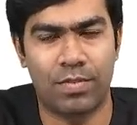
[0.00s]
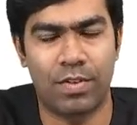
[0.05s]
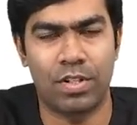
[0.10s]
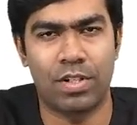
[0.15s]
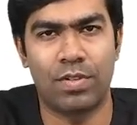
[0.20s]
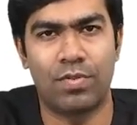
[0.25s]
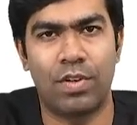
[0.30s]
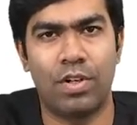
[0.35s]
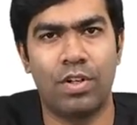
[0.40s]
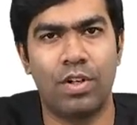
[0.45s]

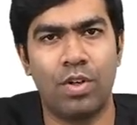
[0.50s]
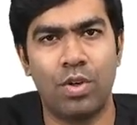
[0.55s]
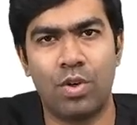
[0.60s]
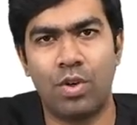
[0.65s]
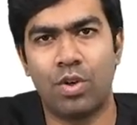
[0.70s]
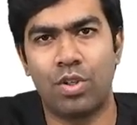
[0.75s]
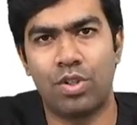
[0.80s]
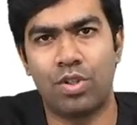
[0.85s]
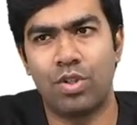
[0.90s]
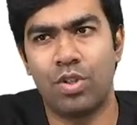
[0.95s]
First of all,
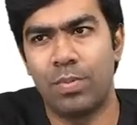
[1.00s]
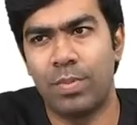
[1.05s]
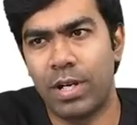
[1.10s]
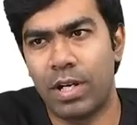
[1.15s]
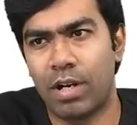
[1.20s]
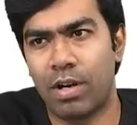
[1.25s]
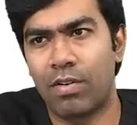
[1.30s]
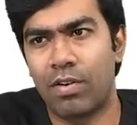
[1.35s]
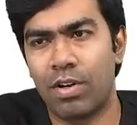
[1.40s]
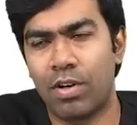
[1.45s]
glucose should be
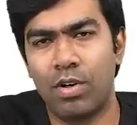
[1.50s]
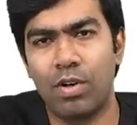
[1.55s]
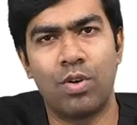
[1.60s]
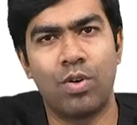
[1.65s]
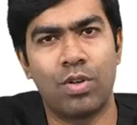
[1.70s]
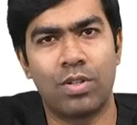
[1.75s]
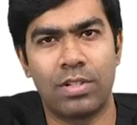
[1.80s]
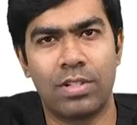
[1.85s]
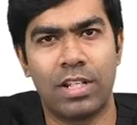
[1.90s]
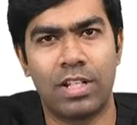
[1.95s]
converted to
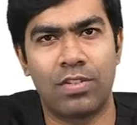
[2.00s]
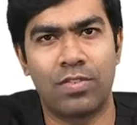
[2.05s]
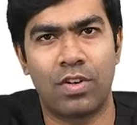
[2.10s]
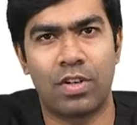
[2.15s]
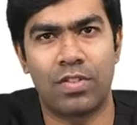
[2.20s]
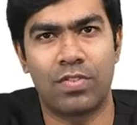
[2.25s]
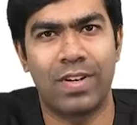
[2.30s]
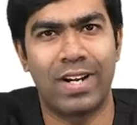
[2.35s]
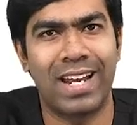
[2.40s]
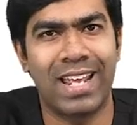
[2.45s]
glucose
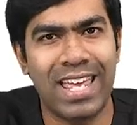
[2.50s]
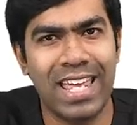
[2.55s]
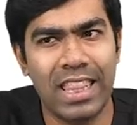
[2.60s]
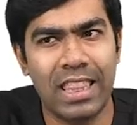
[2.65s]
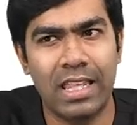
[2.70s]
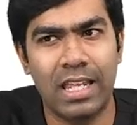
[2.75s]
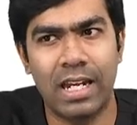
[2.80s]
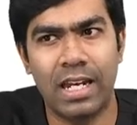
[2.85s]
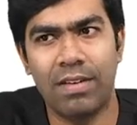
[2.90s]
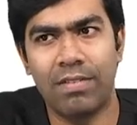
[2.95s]
6-phosphate
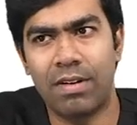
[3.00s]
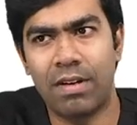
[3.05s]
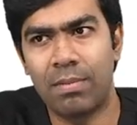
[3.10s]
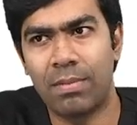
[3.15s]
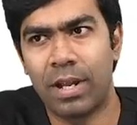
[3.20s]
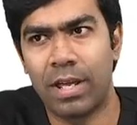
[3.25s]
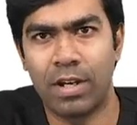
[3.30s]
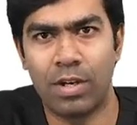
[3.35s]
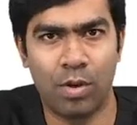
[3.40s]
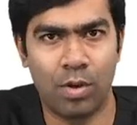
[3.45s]
in the liver
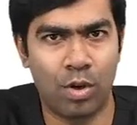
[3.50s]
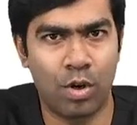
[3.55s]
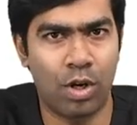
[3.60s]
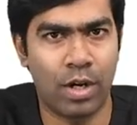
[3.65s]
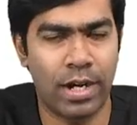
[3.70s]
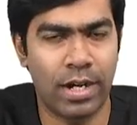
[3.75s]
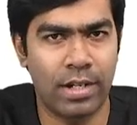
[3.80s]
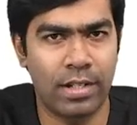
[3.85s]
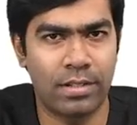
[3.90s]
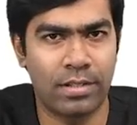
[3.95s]
by
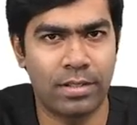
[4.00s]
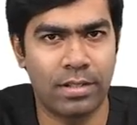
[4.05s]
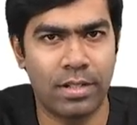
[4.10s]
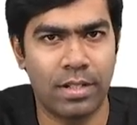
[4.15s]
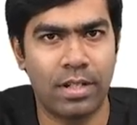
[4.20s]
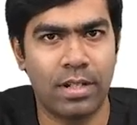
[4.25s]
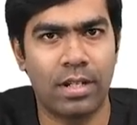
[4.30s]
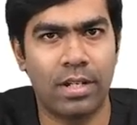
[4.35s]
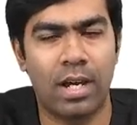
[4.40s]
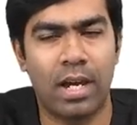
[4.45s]
glucokinase,
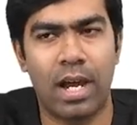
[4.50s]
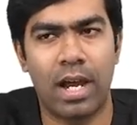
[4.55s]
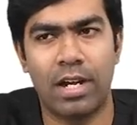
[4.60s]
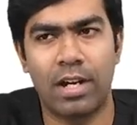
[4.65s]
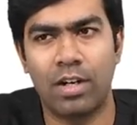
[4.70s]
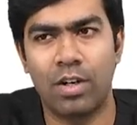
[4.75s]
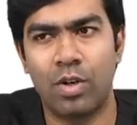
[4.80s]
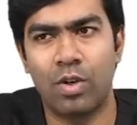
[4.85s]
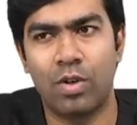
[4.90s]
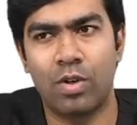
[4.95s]

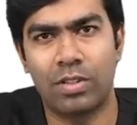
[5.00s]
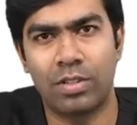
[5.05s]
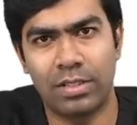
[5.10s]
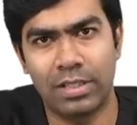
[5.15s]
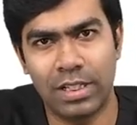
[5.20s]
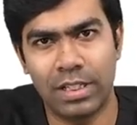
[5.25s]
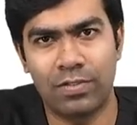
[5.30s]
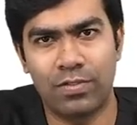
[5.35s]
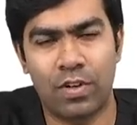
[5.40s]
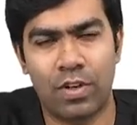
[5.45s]
and glucose
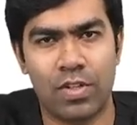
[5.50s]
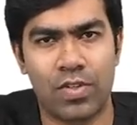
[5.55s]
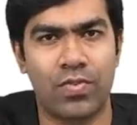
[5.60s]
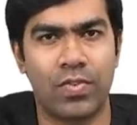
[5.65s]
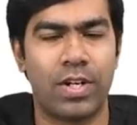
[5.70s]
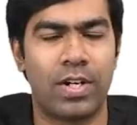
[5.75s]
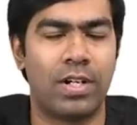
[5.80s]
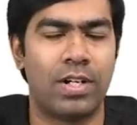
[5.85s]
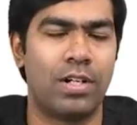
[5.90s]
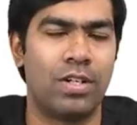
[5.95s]

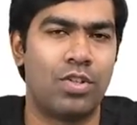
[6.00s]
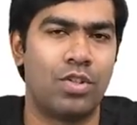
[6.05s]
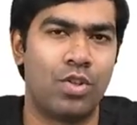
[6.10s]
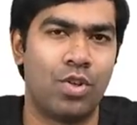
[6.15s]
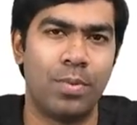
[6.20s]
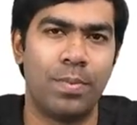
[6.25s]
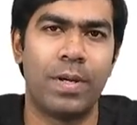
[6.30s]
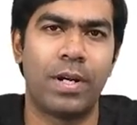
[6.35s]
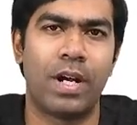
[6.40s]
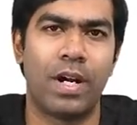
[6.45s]
6-phosphate
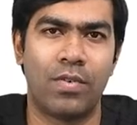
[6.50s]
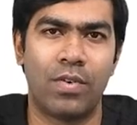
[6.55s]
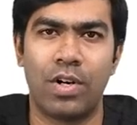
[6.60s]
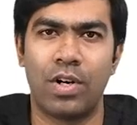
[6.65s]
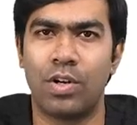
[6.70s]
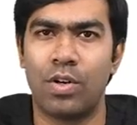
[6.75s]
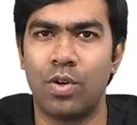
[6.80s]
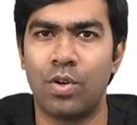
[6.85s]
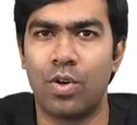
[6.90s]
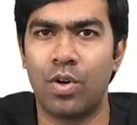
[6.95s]
should be converted
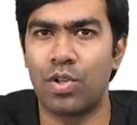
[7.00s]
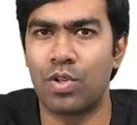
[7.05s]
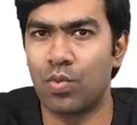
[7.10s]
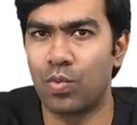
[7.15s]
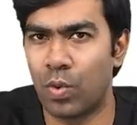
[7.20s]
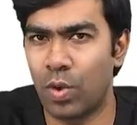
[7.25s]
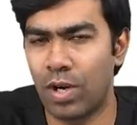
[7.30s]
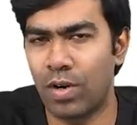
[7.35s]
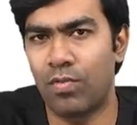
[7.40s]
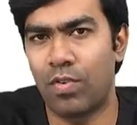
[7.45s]
to glucose
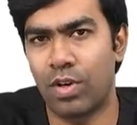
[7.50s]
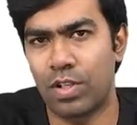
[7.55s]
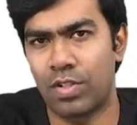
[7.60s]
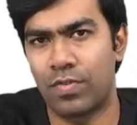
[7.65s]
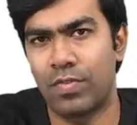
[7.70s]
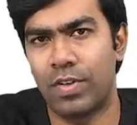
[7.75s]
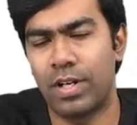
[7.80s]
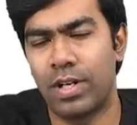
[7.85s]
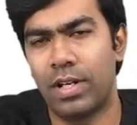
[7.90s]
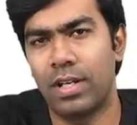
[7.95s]

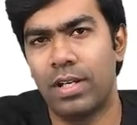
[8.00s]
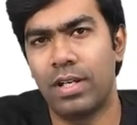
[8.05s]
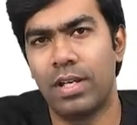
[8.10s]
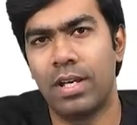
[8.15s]
1-phosphate